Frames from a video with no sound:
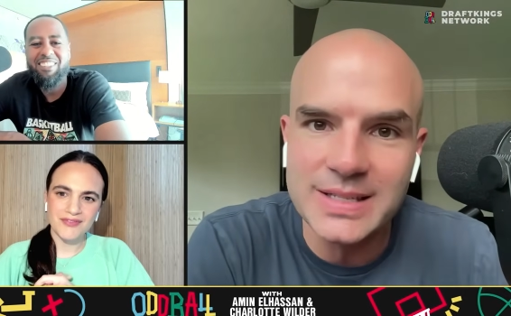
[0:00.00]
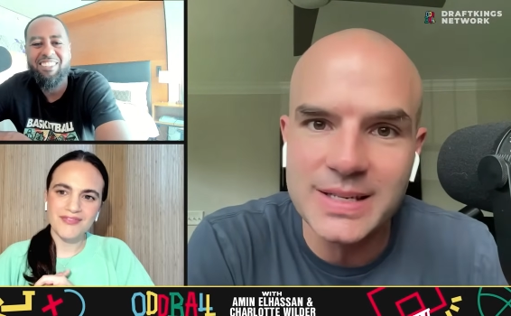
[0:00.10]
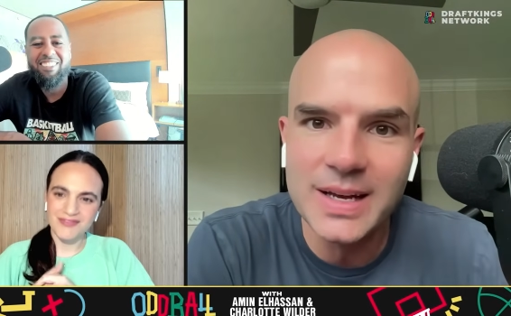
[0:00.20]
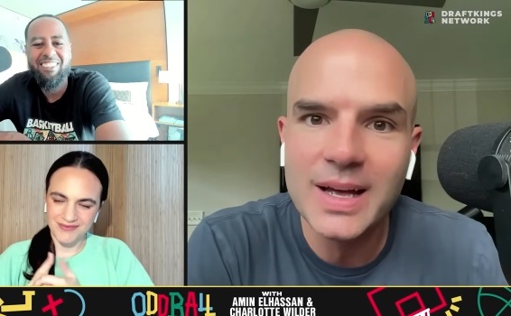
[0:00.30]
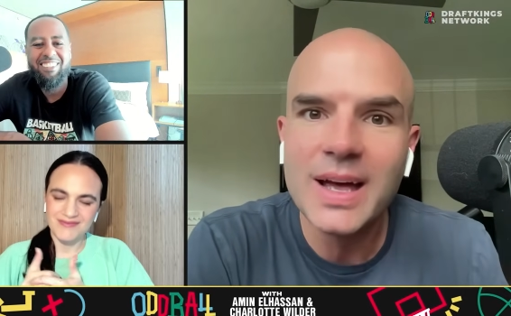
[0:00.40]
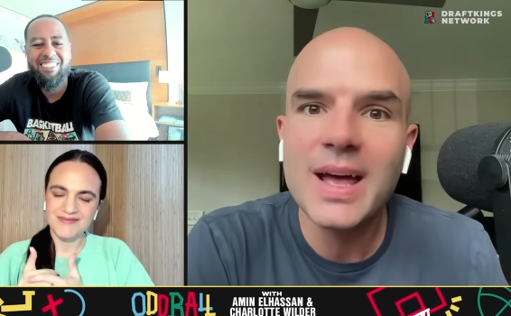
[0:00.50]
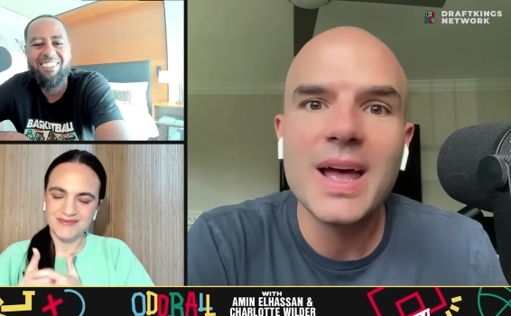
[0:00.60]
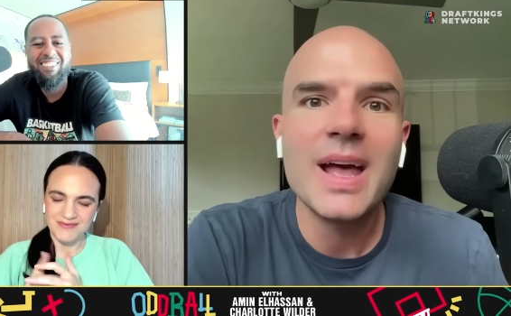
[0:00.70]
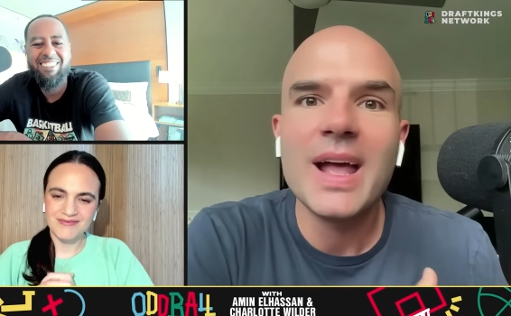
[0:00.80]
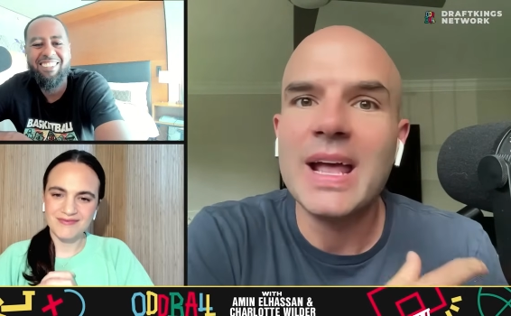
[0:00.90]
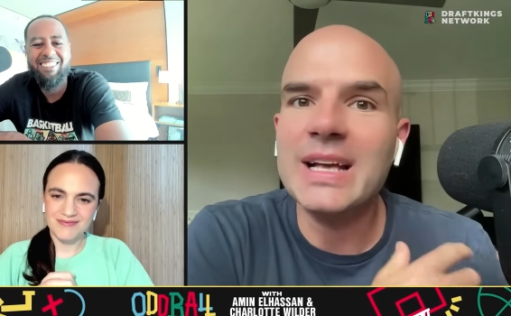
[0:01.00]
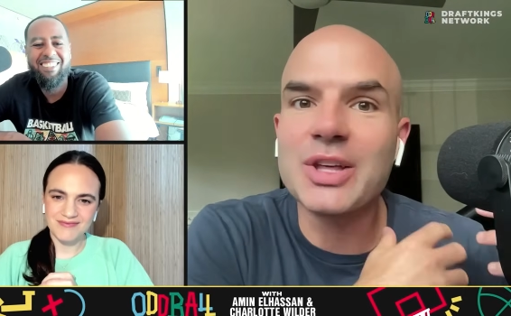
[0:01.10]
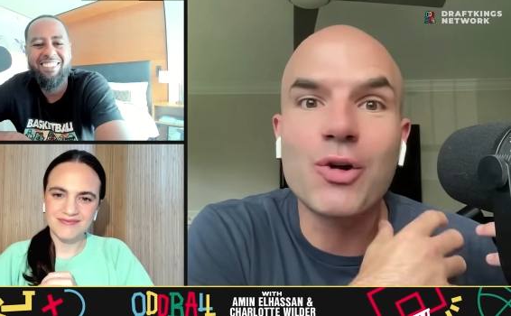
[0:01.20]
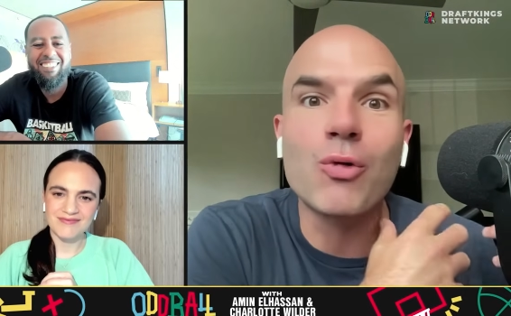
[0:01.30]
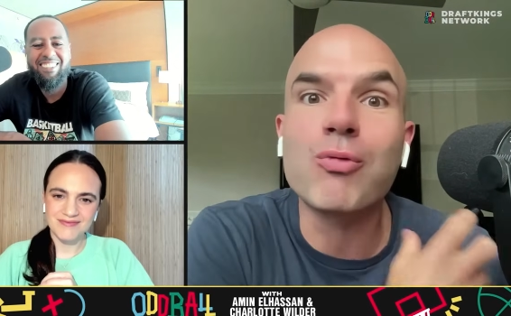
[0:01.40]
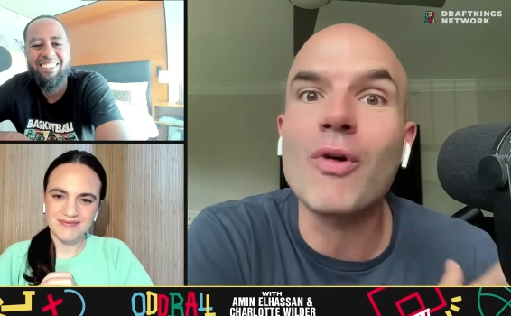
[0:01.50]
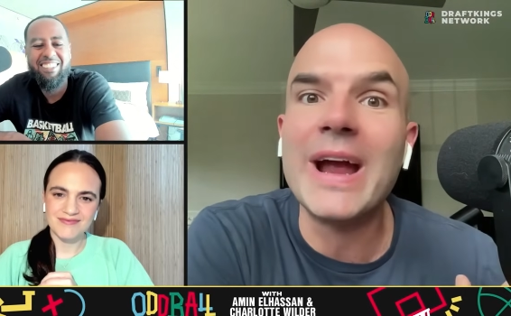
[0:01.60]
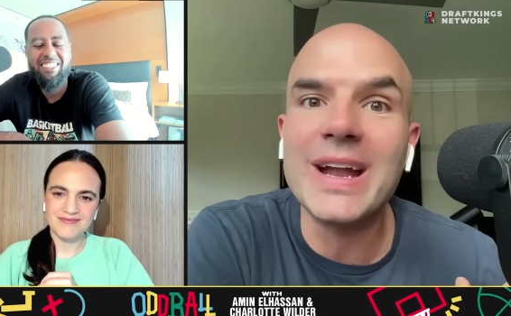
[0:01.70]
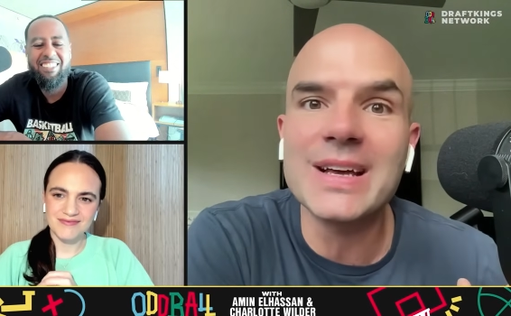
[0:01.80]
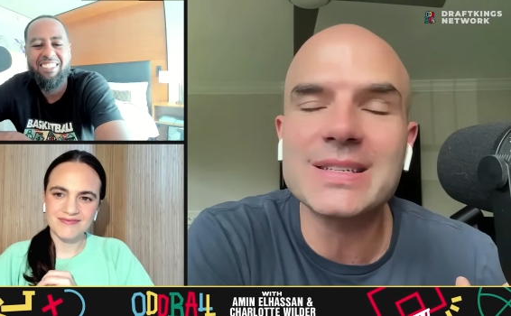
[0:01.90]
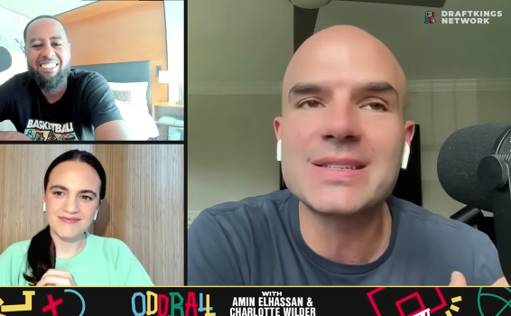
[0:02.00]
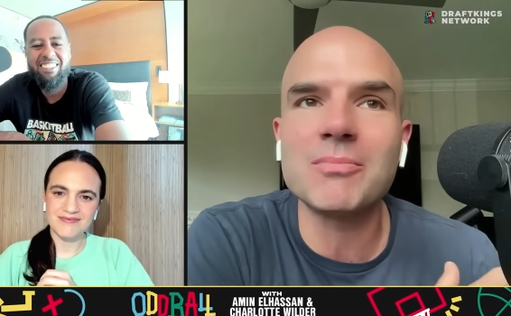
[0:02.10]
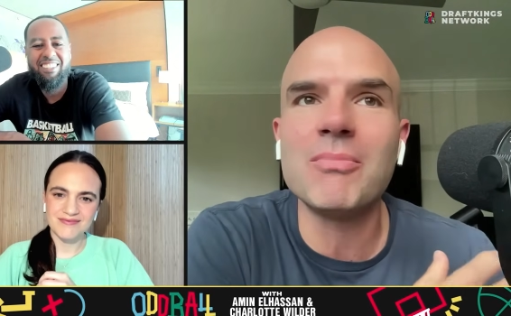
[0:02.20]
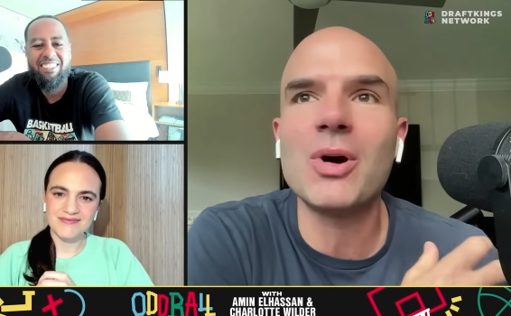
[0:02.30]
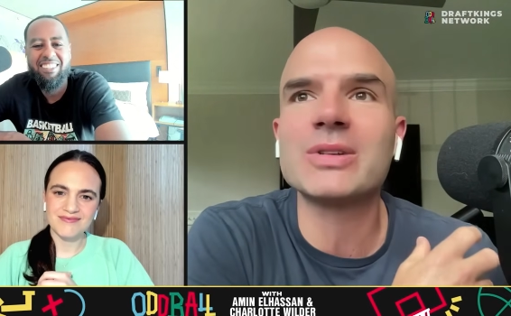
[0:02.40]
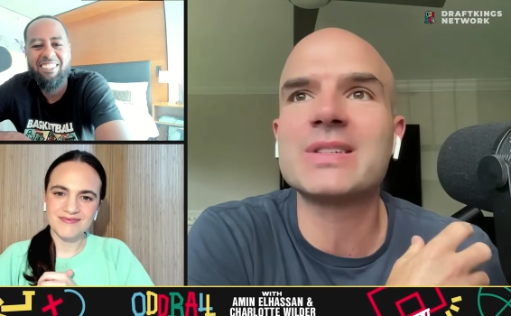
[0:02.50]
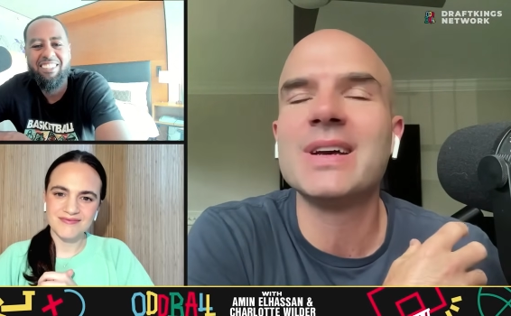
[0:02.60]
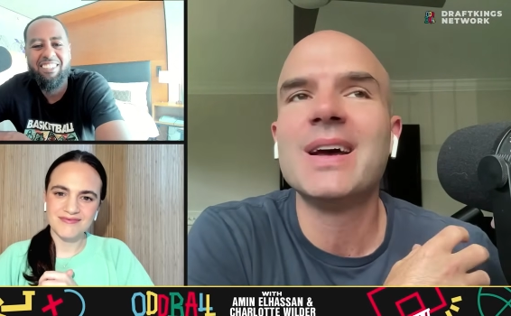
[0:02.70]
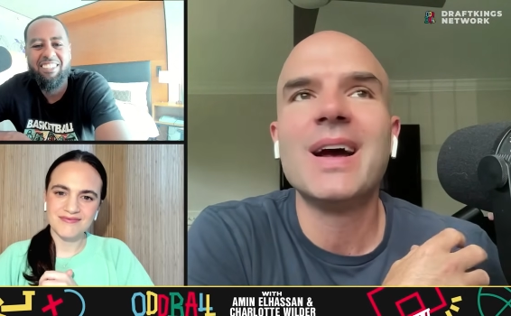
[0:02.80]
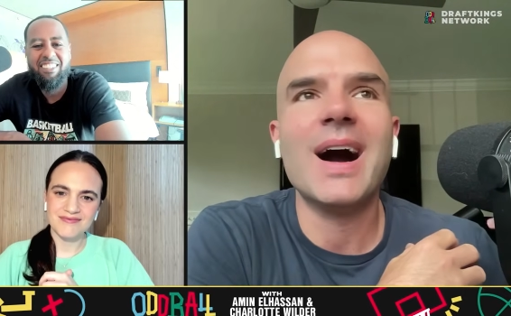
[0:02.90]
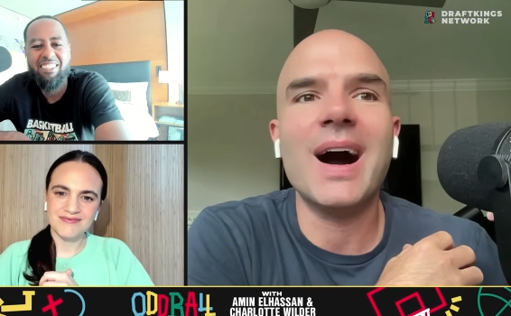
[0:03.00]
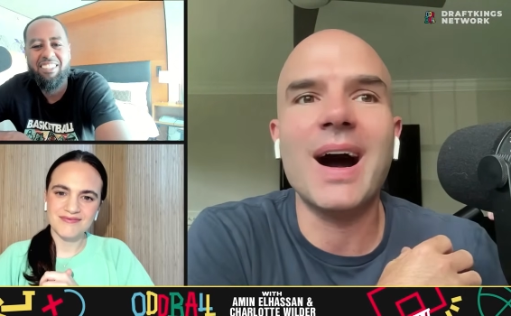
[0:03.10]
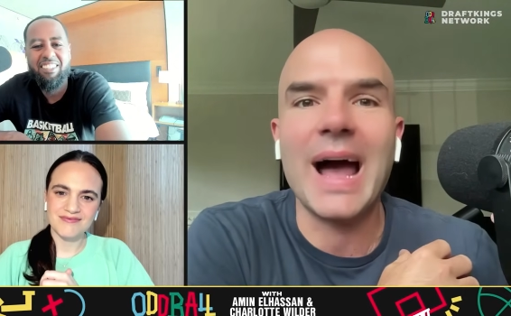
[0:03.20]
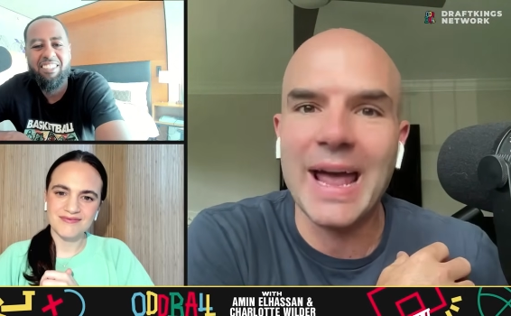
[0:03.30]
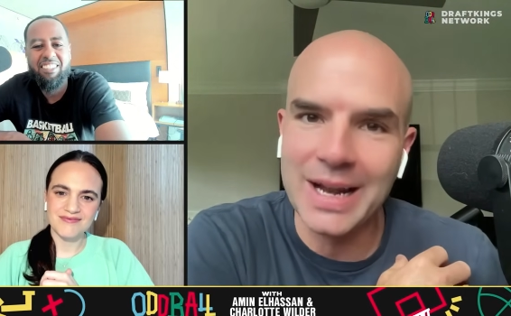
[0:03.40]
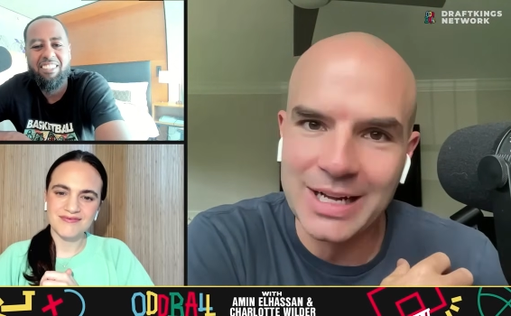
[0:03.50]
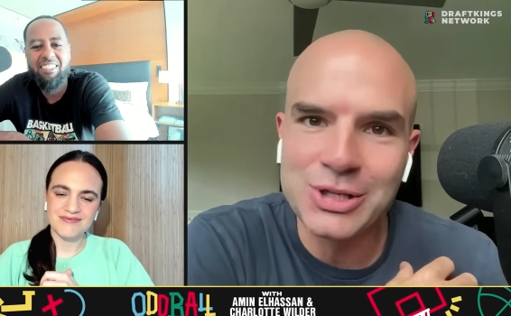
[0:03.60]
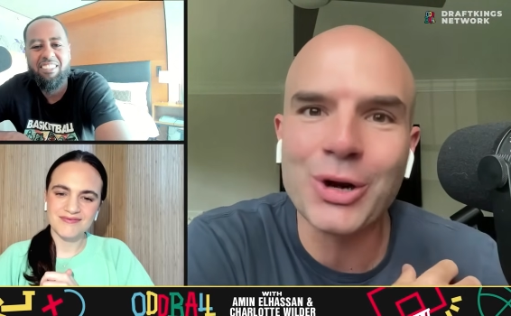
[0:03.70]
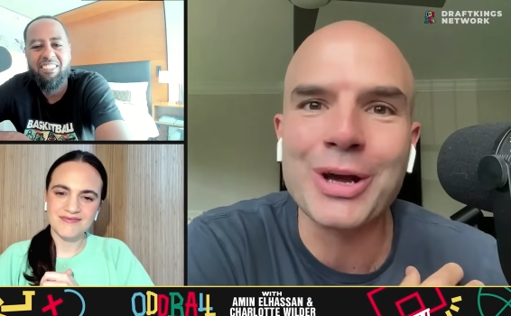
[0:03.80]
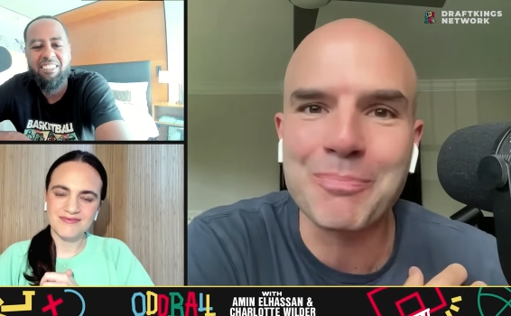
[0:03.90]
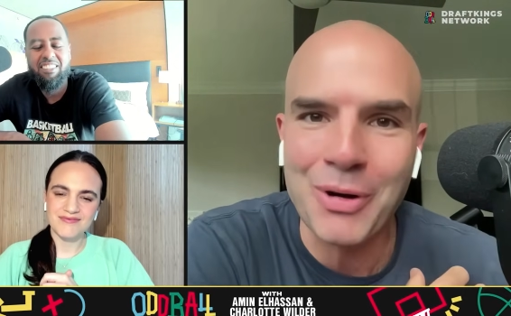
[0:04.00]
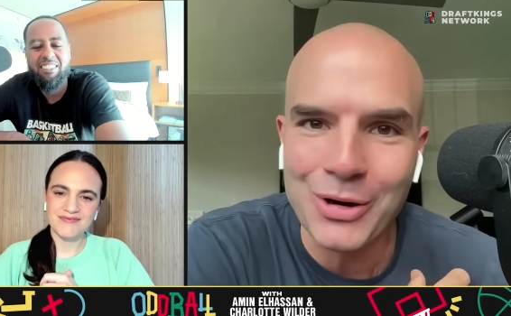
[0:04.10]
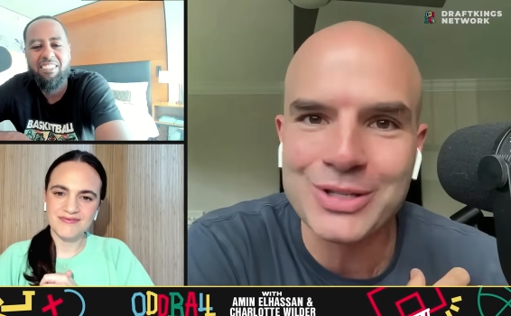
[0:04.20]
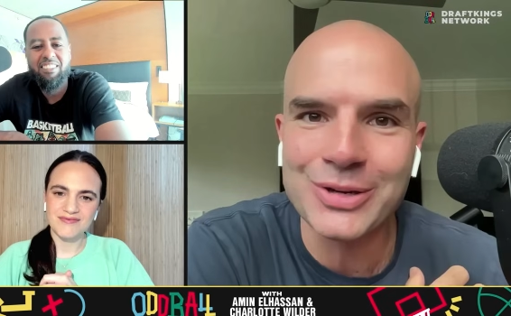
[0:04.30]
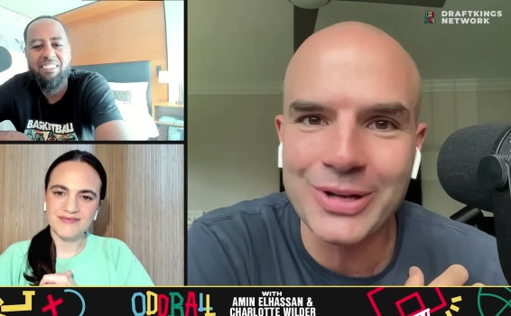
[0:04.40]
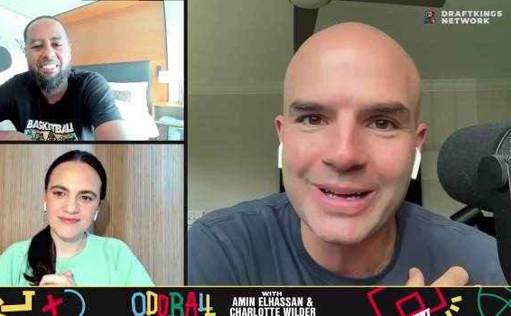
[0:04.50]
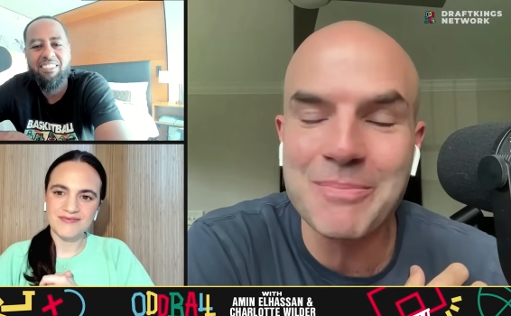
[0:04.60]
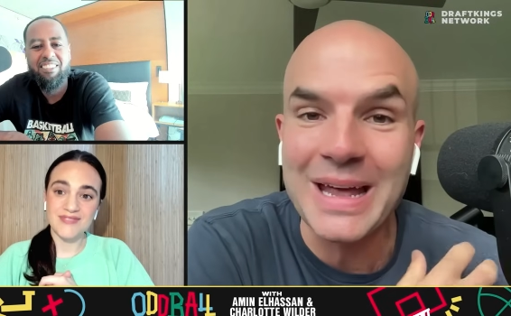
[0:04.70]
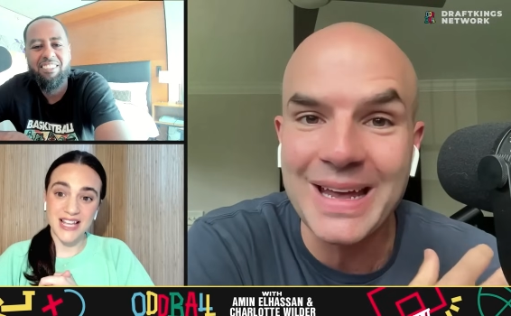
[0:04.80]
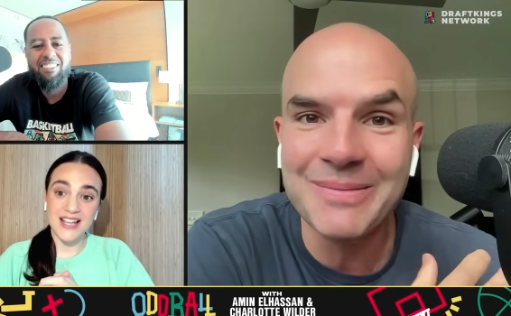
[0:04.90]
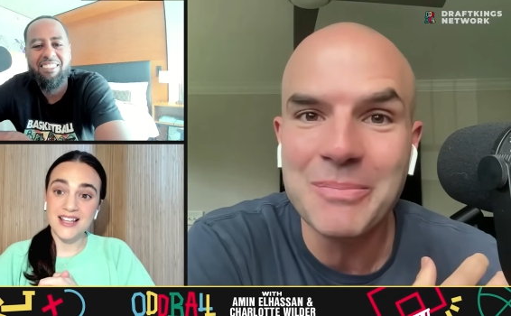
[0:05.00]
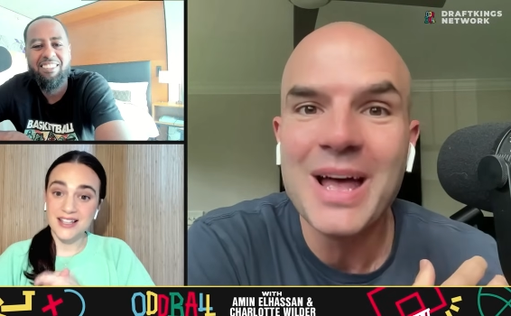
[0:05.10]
Speaker 1: story ever. He's the greatest, most uh, and I took it personally meme.